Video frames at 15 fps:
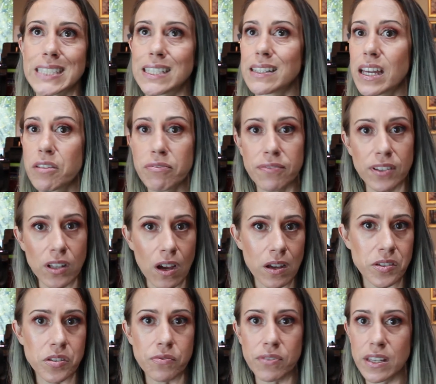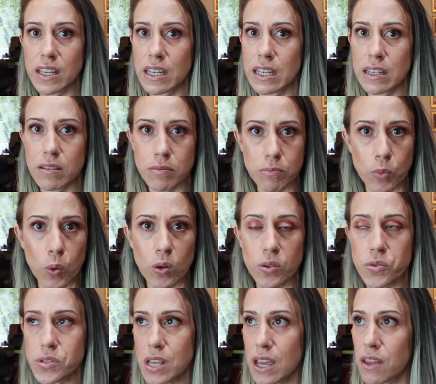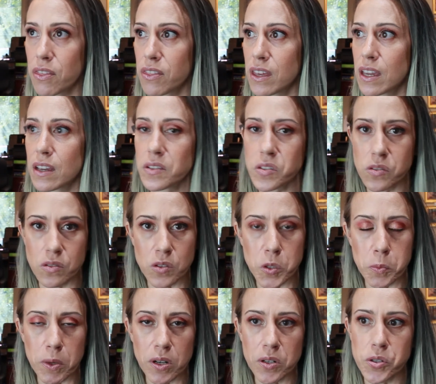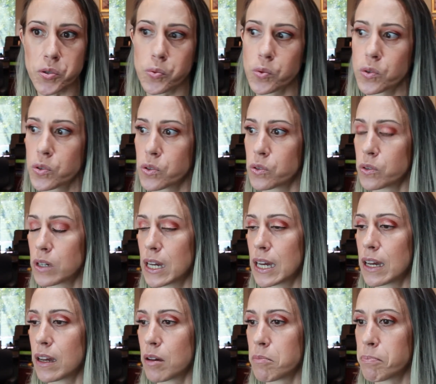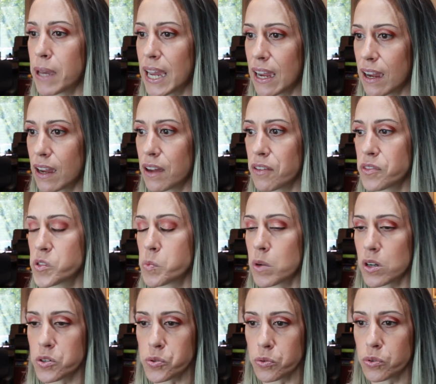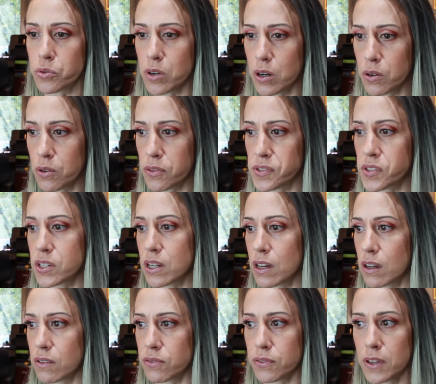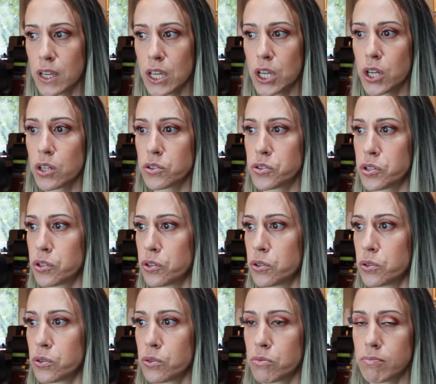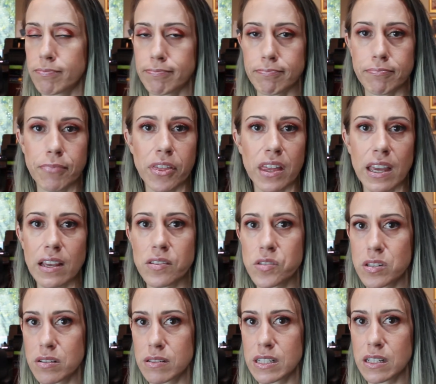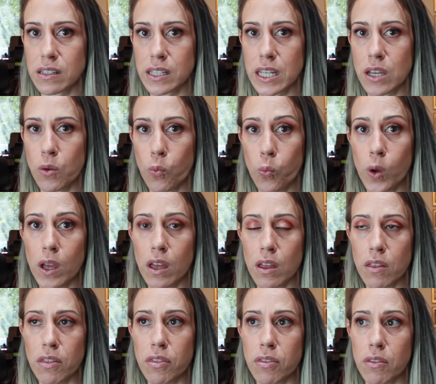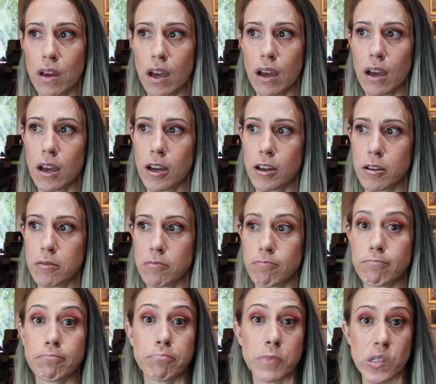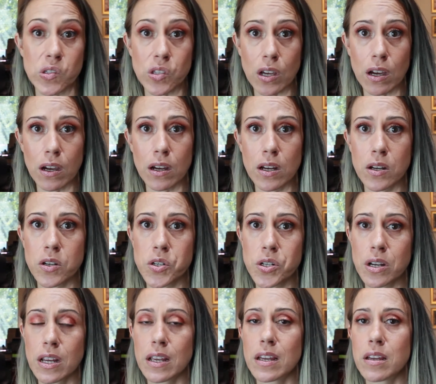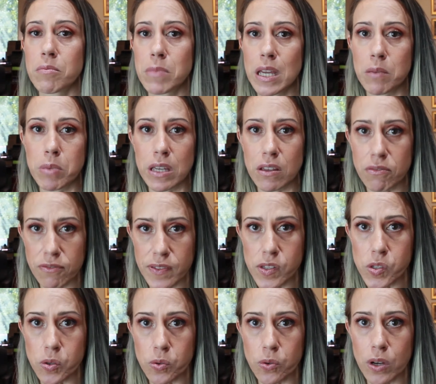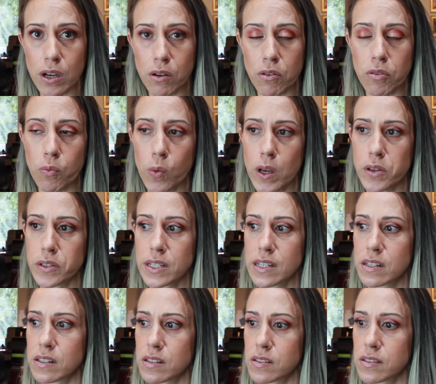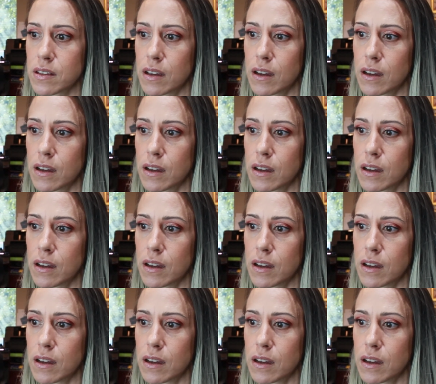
like philosophy, morals, ethics, the spiritual path, spiritual growth stuff, to things dealing with massage, maybe physical health, wellness,